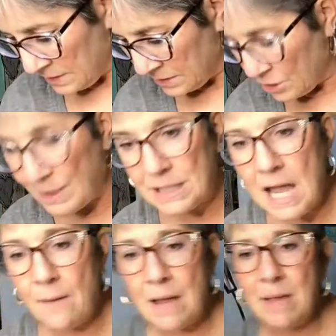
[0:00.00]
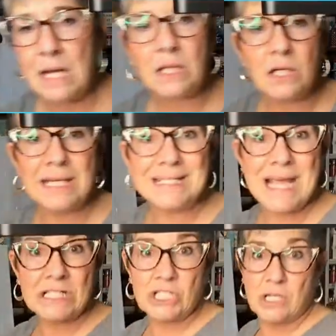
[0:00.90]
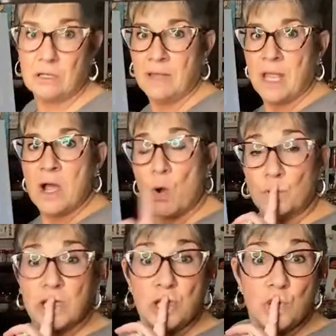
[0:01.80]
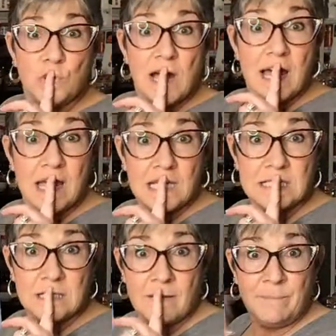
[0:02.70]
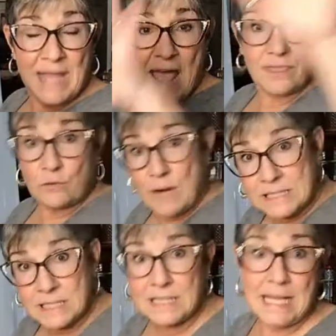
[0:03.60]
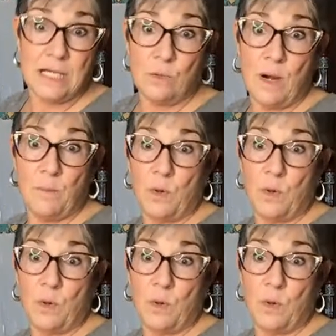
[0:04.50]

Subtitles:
So now I made it look intentional. Only you guys and the rest of the interweb